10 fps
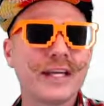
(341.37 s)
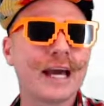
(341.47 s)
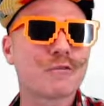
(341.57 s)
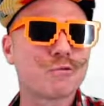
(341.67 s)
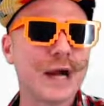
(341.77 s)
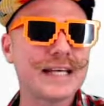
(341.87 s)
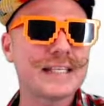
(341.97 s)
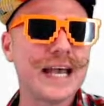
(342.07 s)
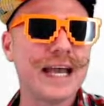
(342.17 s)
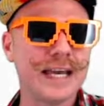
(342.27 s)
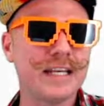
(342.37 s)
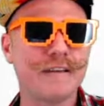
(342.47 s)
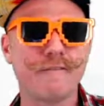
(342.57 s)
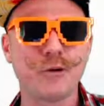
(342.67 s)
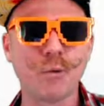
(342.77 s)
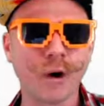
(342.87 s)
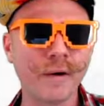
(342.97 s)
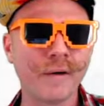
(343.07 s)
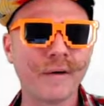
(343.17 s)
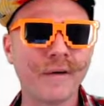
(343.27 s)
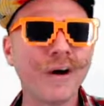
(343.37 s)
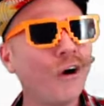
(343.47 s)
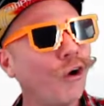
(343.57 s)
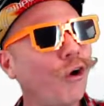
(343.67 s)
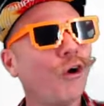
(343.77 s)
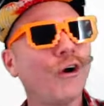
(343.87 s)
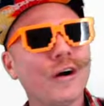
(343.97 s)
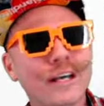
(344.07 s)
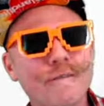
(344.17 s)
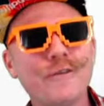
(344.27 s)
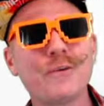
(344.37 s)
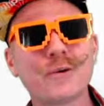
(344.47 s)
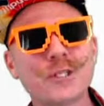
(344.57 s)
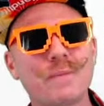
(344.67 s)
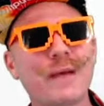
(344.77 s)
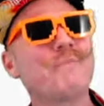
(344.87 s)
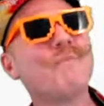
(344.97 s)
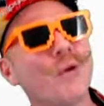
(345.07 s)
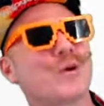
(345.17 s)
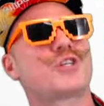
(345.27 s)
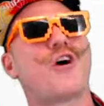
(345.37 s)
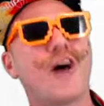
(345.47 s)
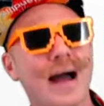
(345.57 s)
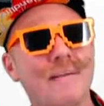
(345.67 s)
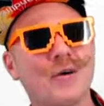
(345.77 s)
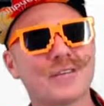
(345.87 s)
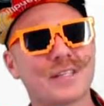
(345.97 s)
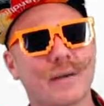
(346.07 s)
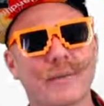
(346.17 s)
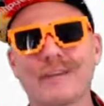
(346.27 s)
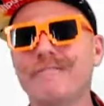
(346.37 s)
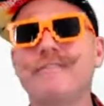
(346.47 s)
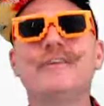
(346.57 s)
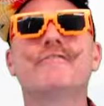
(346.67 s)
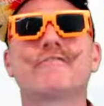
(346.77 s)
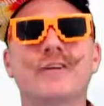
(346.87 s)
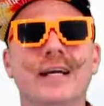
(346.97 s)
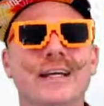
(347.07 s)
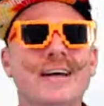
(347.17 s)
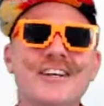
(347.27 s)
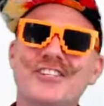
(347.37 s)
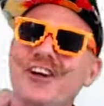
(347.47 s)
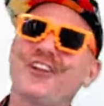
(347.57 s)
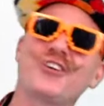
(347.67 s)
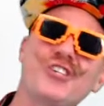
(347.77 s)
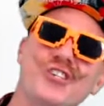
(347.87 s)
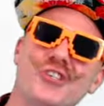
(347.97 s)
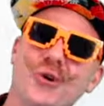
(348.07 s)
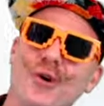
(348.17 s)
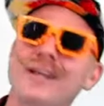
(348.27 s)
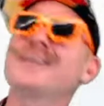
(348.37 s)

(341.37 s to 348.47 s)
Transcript: can race ahead if you want, or if you want to spend more time on something, feel free. So long as you're drawing,